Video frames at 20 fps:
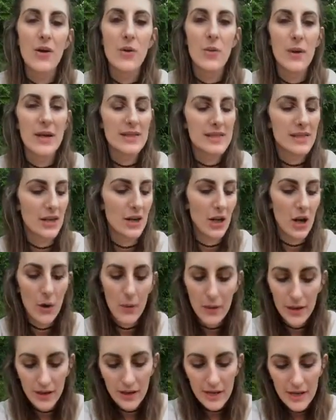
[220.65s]
week's going to
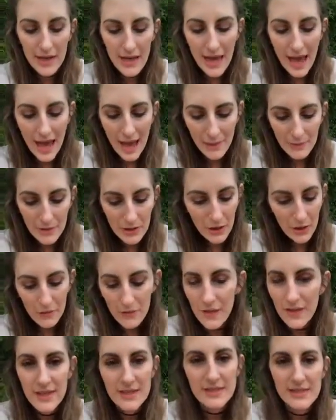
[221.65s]
go, and, if
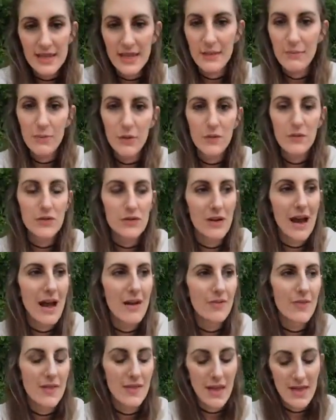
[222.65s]
things get moved
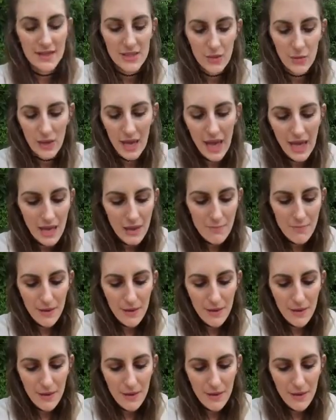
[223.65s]
around, then that's okay,